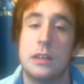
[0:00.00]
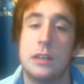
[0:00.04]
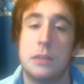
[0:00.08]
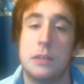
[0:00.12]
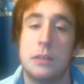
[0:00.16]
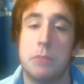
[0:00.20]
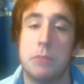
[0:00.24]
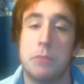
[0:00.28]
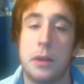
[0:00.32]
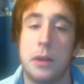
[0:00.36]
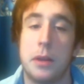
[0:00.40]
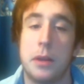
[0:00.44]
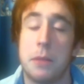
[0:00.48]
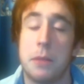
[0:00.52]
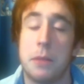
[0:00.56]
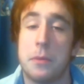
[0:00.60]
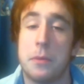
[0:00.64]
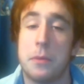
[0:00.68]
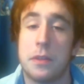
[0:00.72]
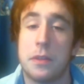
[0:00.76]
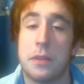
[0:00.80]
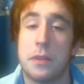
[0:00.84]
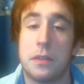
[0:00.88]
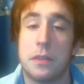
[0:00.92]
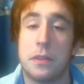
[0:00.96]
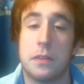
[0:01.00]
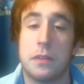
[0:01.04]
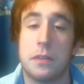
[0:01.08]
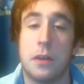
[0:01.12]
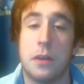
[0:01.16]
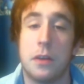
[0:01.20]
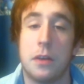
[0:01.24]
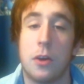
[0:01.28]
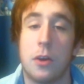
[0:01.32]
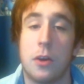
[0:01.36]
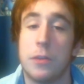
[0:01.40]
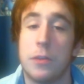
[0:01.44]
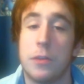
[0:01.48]
putting up with
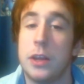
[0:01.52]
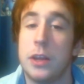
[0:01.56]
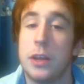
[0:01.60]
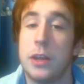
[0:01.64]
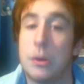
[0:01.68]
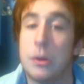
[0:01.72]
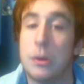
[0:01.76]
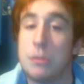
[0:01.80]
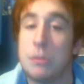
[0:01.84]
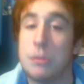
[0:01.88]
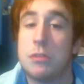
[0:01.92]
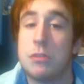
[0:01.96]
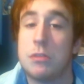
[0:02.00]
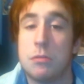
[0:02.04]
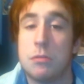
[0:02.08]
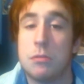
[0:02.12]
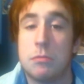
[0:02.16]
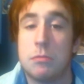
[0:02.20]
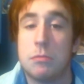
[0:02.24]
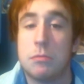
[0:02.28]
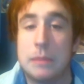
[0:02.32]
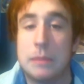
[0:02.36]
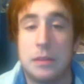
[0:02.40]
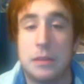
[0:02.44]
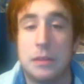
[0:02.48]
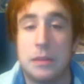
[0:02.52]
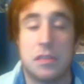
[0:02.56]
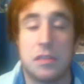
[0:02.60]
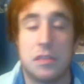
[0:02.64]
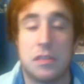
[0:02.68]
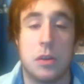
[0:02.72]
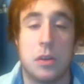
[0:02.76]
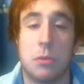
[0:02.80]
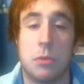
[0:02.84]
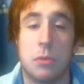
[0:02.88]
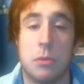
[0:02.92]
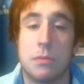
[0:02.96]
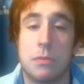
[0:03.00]
our videos.
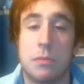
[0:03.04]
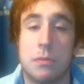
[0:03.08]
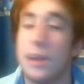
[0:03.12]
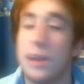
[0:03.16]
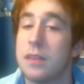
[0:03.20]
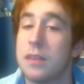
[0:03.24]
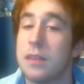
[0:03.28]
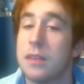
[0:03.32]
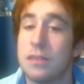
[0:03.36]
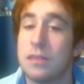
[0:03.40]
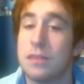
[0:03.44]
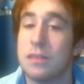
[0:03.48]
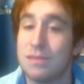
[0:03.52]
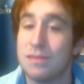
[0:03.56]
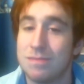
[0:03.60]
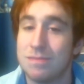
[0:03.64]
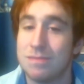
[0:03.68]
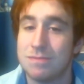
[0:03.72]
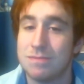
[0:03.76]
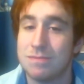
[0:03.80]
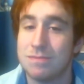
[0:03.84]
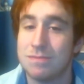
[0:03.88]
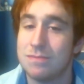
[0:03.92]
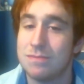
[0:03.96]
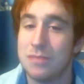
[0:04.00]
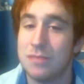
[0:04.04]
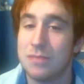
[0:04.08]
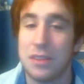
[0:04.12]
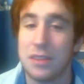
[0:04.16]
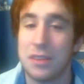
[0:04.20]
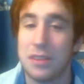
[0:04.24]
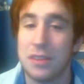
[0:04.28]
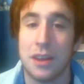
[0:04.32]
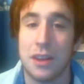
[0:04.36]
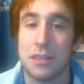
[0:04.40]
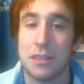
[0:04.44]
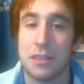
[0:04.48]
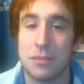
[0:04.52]
So thanks. See you
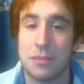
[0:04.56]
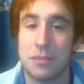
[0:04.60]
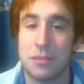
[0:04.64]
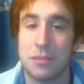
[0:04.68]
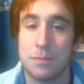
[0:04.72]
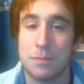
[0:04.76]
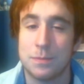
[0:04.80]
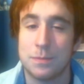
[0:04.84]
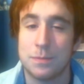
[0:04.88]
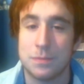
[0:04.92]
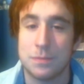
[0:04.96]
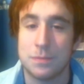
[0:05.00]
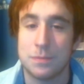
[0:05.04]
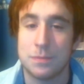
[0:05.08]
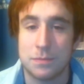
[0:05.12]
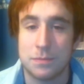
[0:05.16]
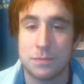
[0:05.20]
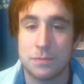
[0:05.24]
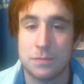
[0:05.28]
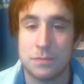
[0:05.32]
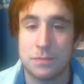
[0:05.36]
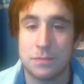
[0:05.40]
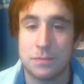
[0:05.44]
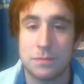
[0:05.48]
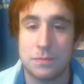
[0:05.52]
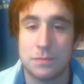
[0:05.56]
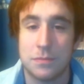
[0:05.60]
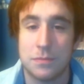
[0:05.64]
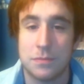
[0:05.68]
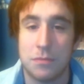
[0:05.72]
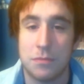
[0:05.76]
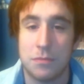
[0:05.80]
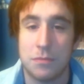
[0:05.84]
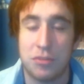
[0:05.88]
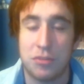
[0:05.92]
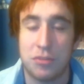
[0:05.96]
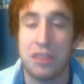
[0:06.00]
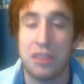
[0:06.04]
guys.
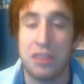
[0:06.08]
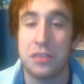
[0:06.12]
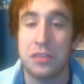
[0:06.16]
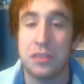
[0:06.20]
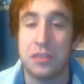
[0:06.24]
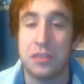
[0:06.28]
Cheese with